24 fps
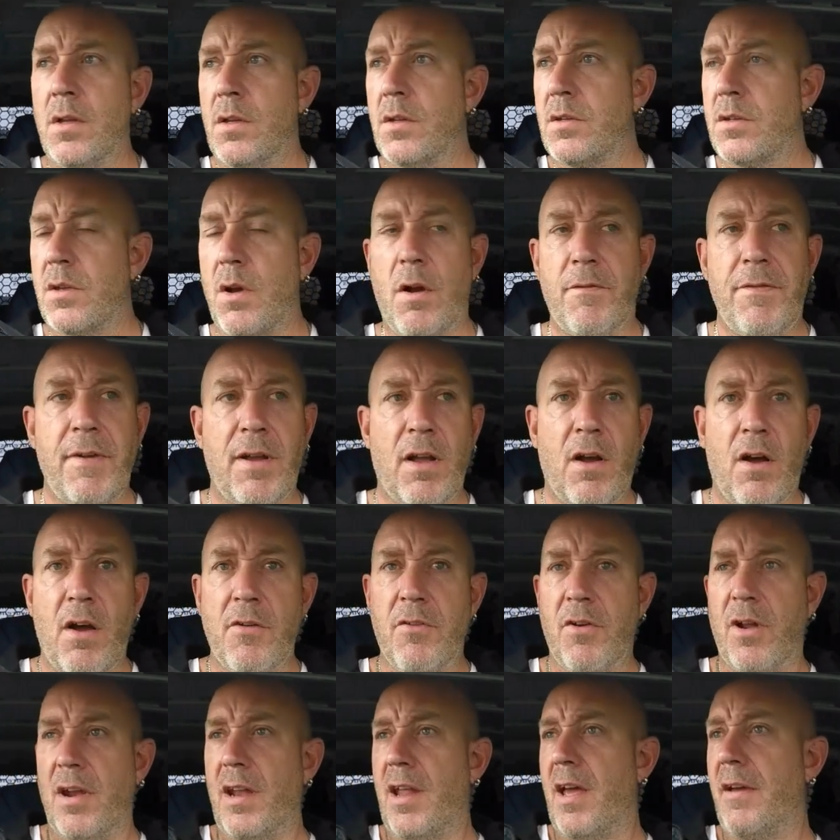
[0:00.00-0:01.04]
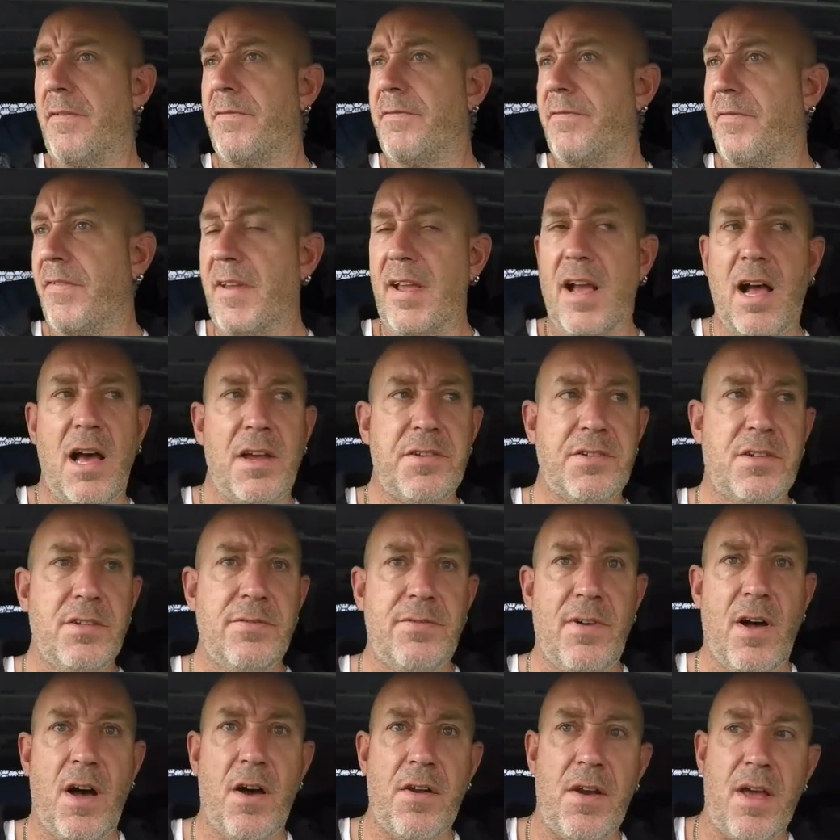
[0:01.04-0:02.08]
So I think I've got left the
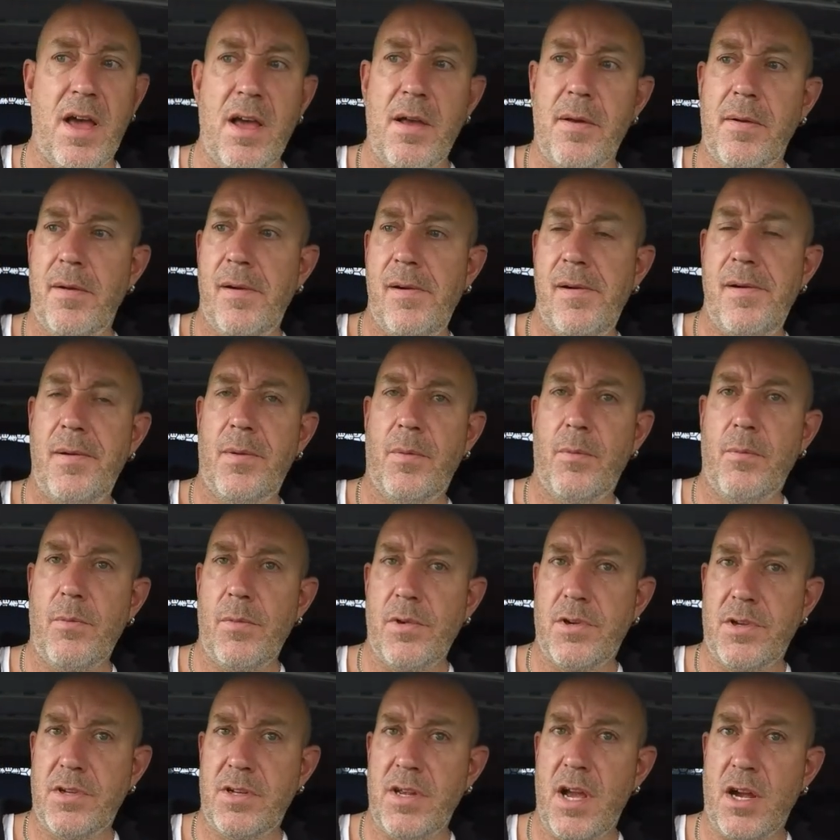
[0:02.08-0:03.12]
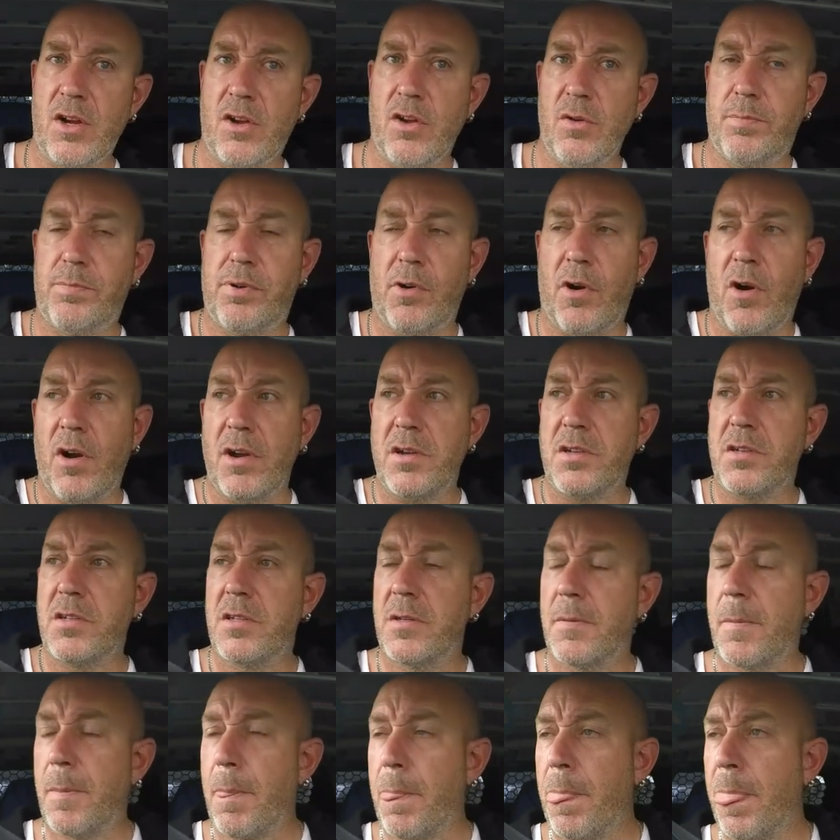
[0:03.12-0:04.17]
Husqvarna, which is at a good
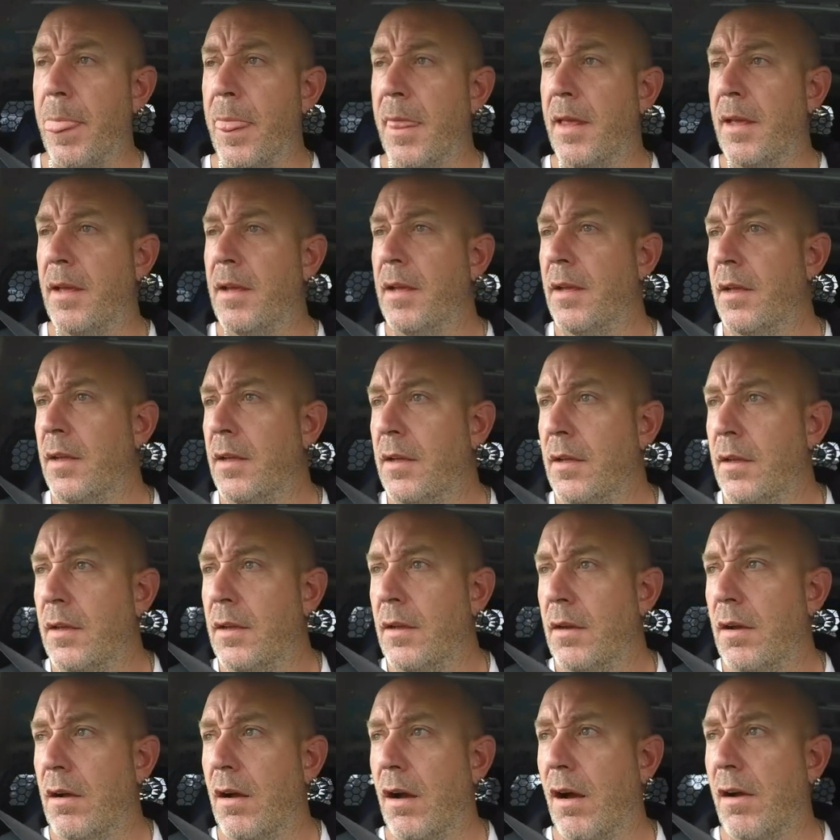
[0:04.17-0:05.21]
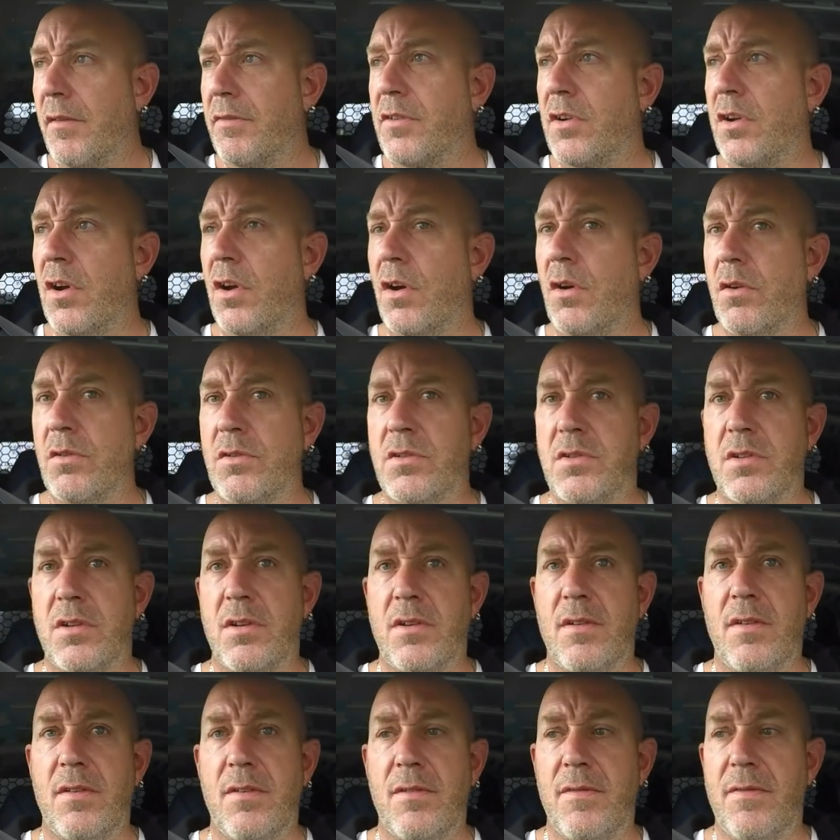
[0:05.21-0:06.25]
price. I've got
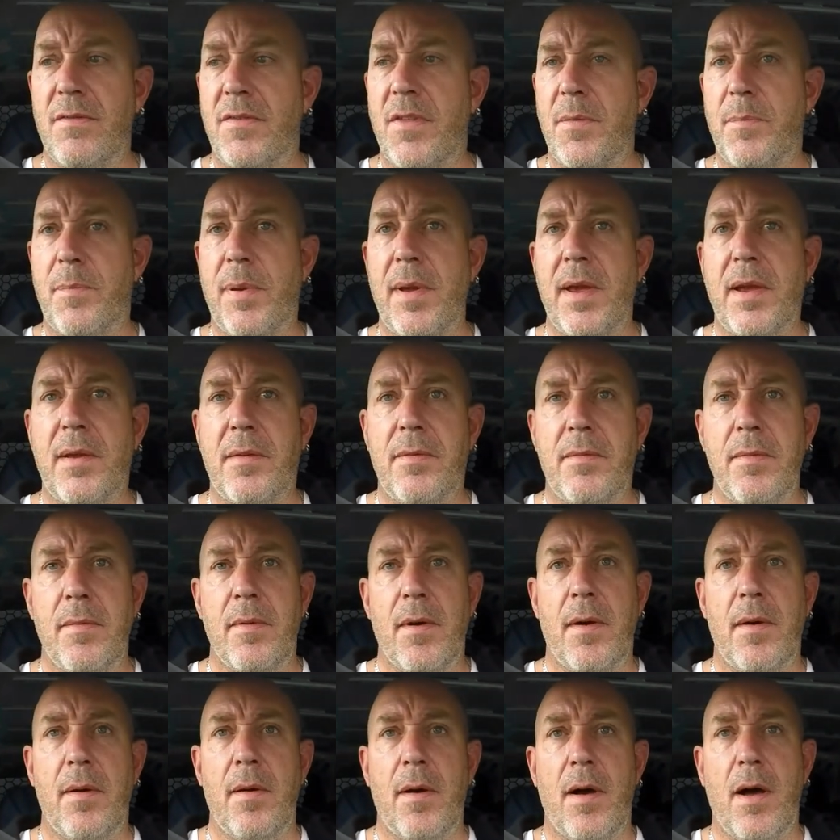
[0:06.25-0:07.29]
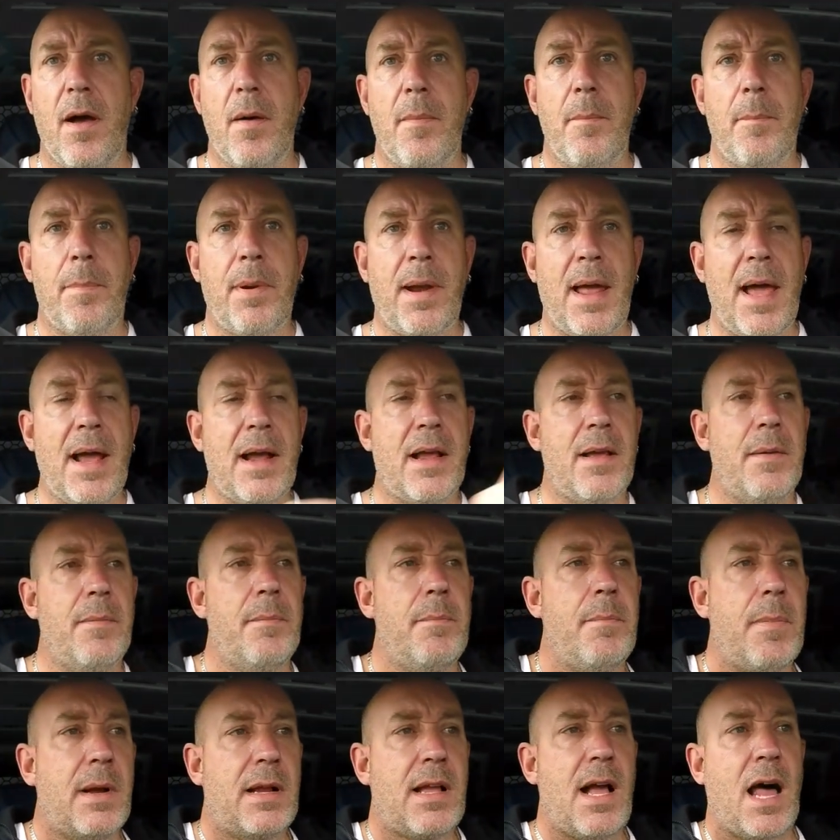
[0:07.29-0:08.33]
the big um, black
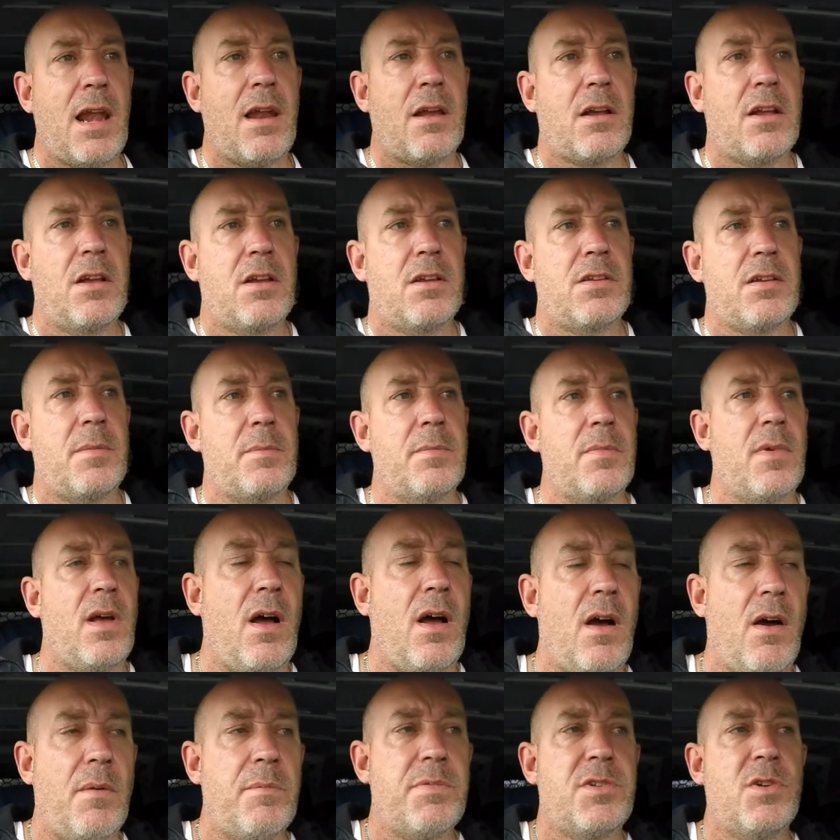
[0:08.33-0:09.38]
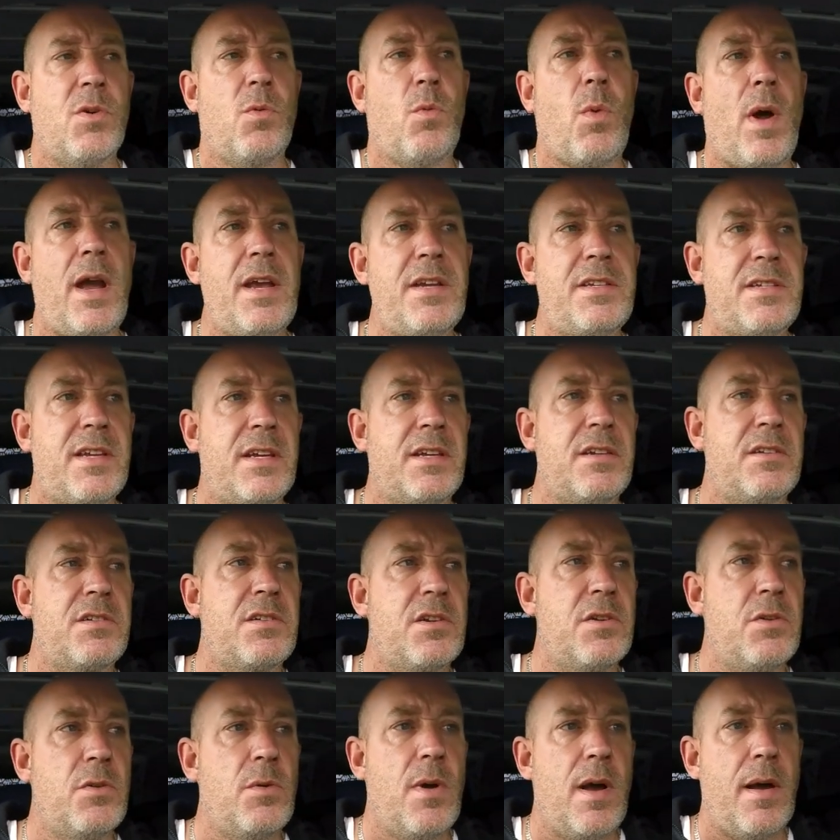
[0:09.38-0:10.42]
McCulloch, because I'm, I'm still waiting
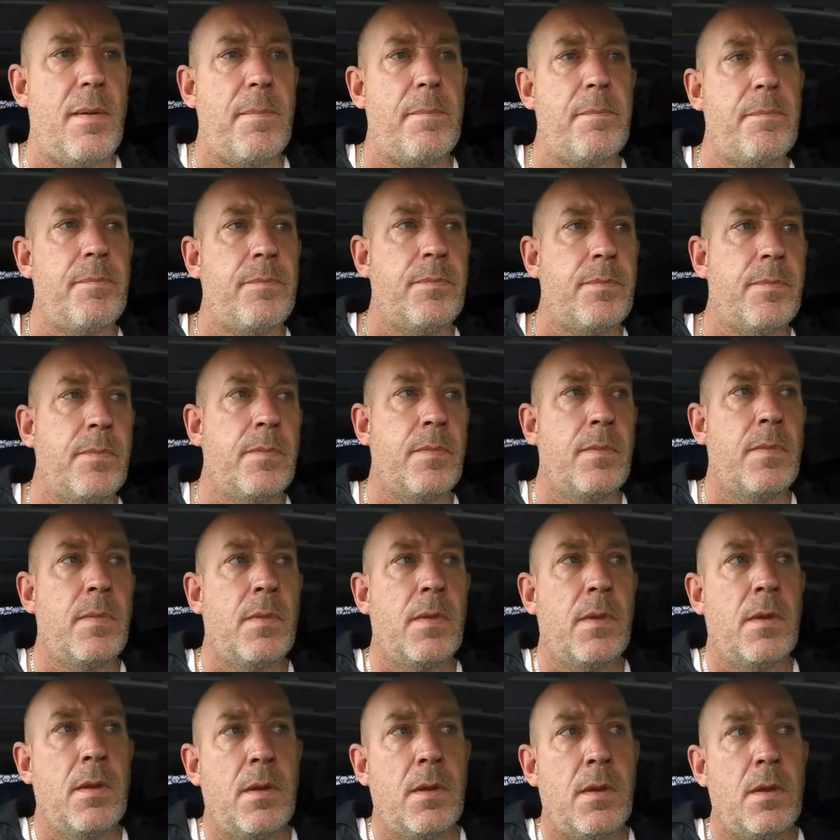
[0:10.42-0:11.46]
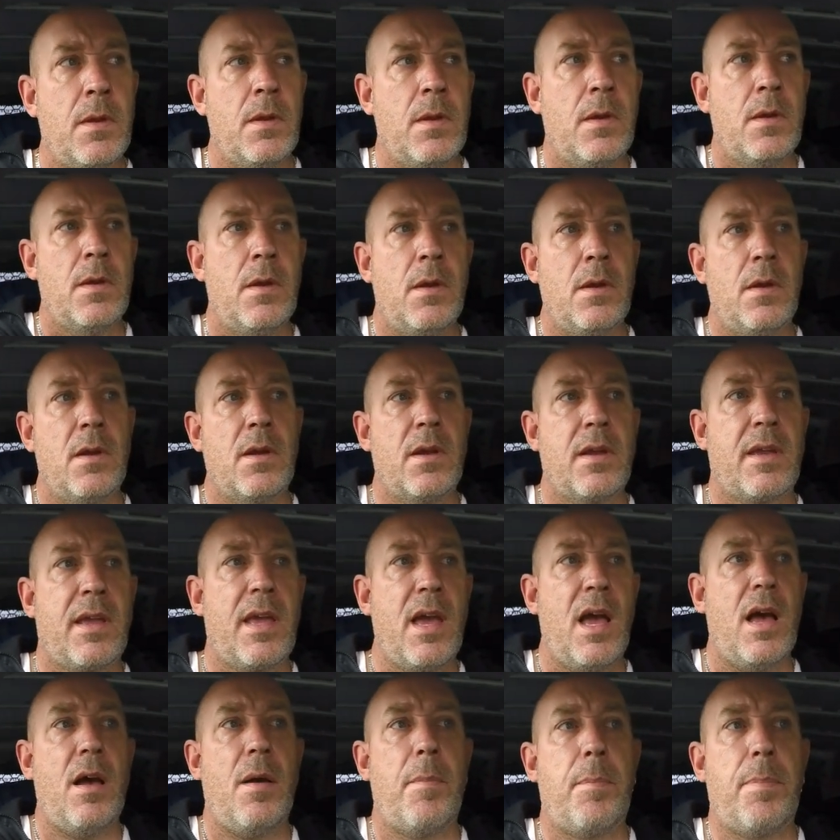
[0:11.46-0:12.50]
to um,
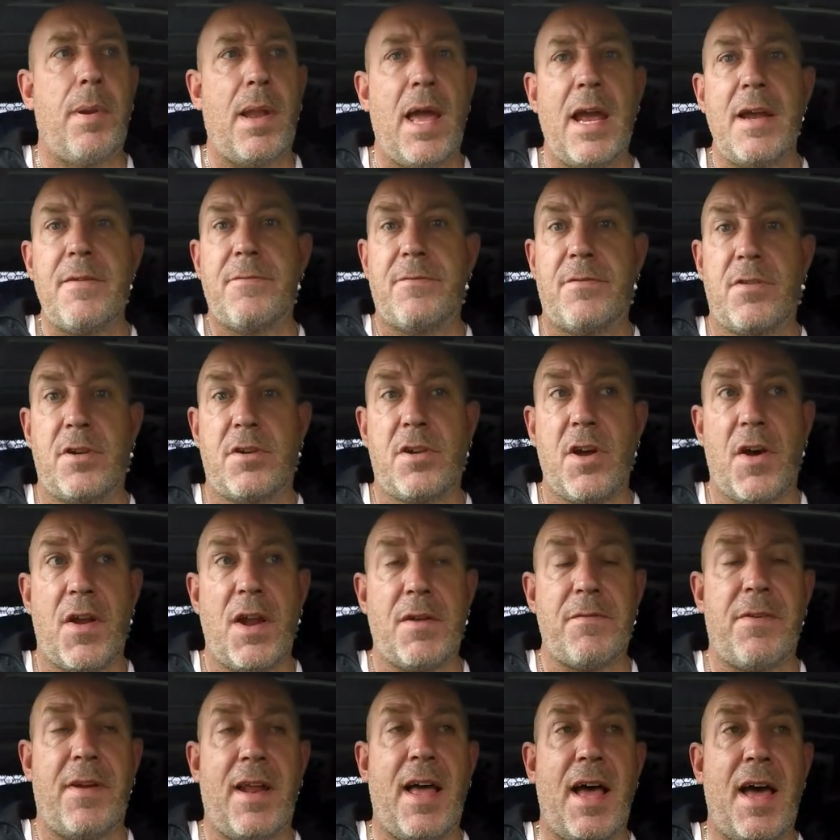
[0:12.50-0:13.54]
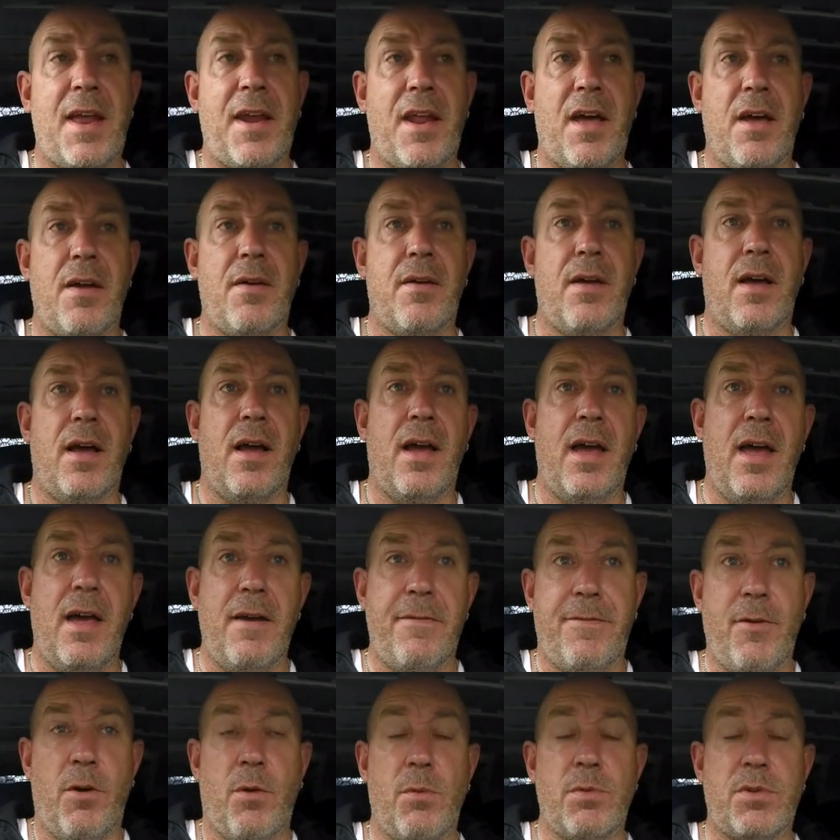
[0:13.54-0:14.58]
get a blade to turn up for that and an air
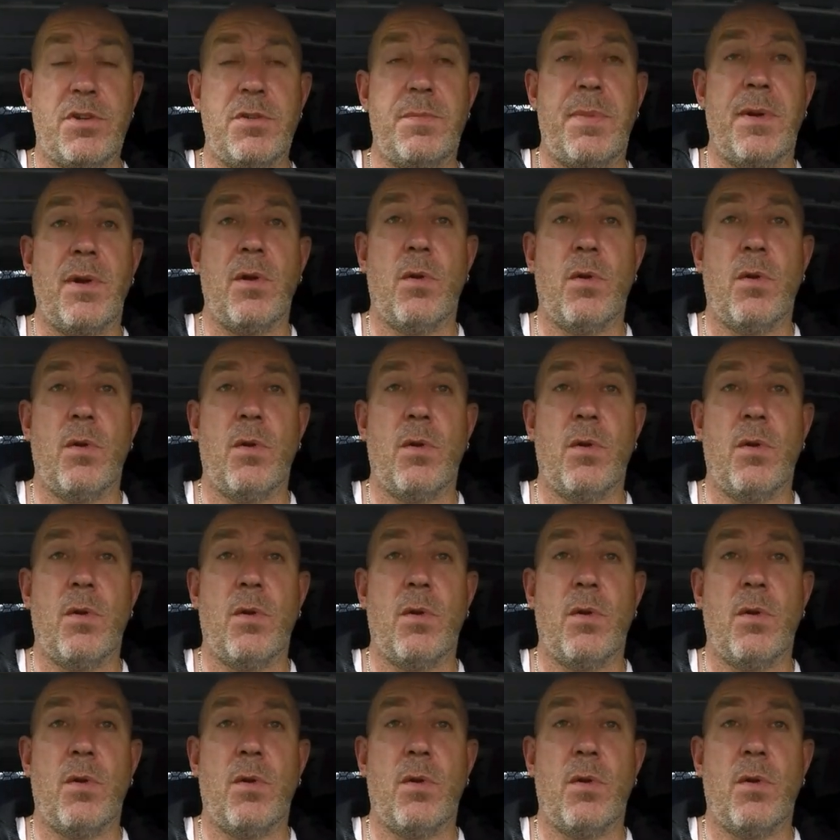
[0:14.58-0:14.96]
filter which has been